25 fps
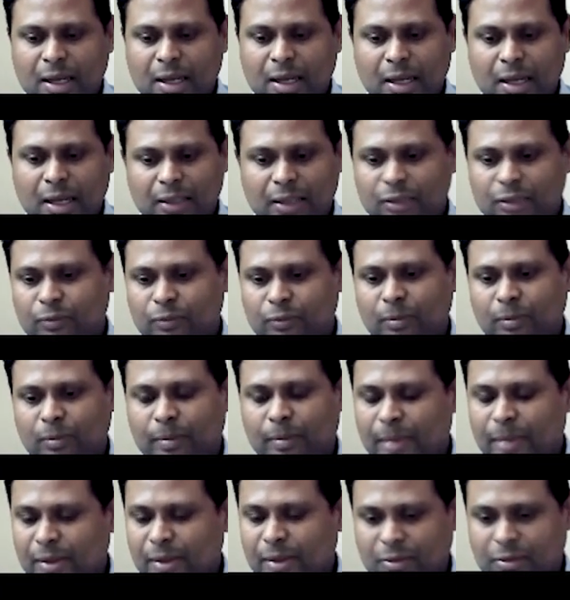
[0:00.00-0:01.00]
Uh, this would be
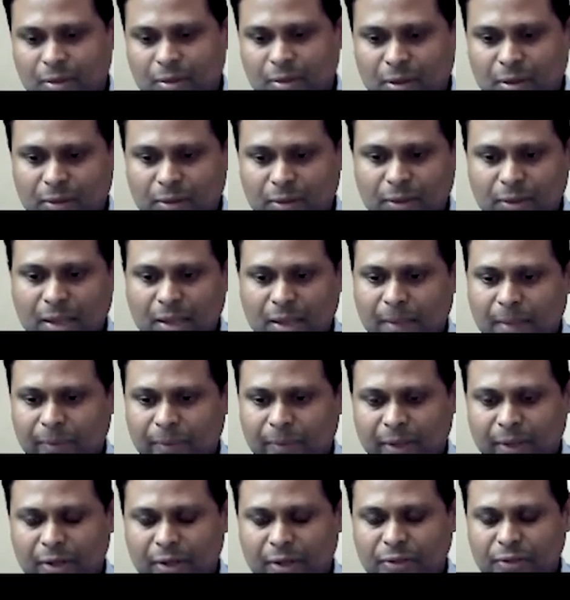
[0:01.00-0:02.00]
based on the
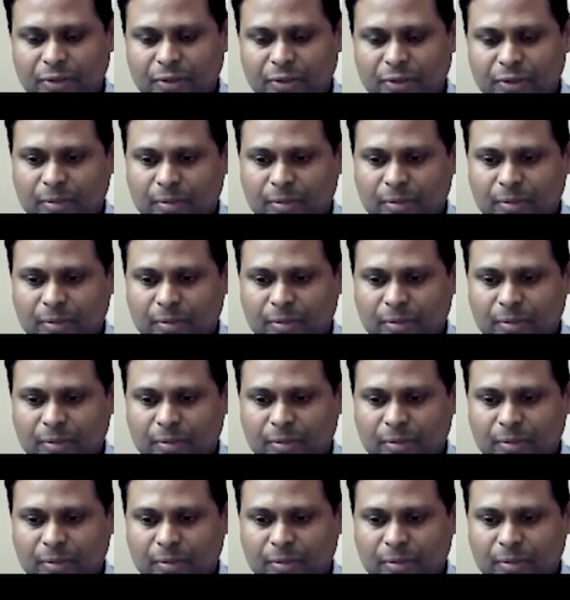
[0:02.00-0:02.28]
application,